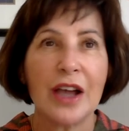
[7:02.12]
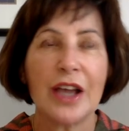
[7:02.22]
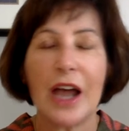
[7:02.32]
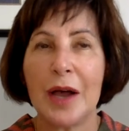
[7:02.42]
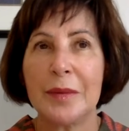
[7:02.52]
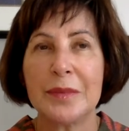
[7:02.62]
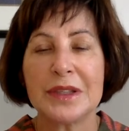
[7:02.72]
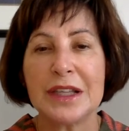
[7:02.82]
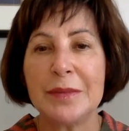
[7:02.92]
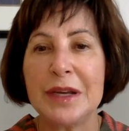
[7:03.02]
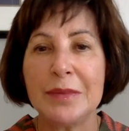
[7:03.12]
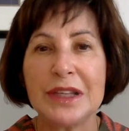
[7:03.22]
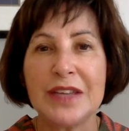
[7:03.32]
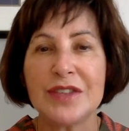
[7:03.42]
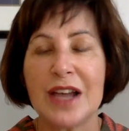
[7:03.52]
Um, limiting
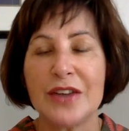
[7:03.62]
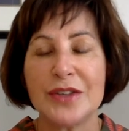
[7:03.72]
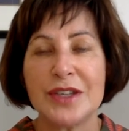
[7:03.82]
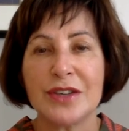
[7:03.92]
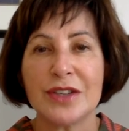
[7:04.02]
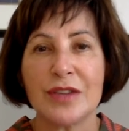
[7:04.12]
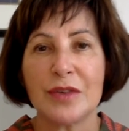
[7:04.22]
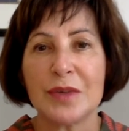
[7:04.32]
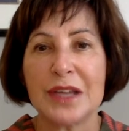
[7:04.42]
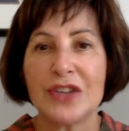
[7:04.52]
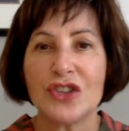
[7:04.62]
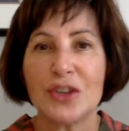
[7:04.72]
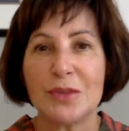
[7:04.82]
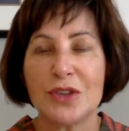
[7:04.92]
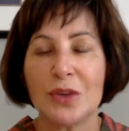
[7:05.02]
beliefs, how you see yourself in
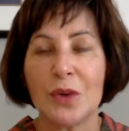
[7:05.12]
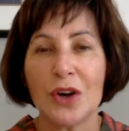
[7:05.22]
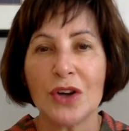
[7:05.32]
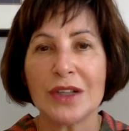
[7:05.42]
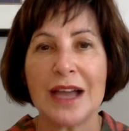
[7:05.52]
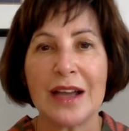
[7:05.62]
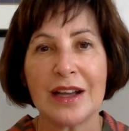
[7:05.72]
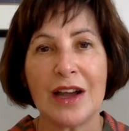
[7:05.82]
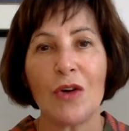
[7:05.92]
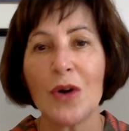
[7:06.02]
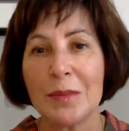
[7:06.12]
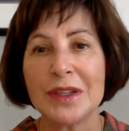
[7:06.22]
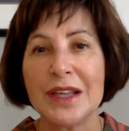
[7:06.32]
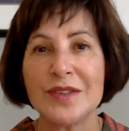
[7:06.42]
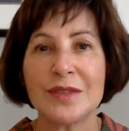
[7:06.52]
relationship to the world, core
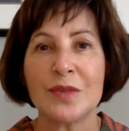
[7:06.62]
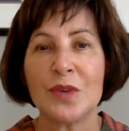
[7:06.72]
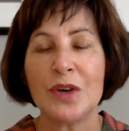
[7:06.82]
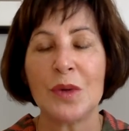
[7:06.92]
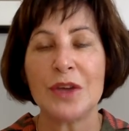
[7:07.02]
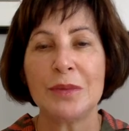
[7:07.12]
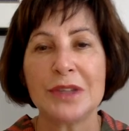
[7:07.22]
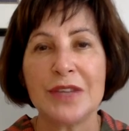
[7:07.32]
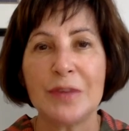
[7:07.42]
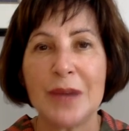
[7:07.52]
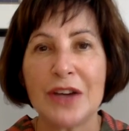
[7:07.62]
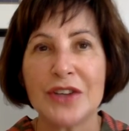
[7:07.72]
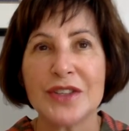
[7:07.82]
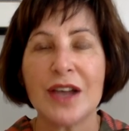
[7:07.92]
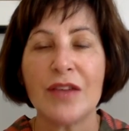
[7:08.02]
beliefs, you know, what you believe about
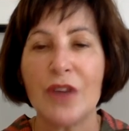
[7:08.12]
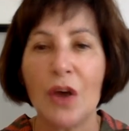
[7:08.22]
yourself.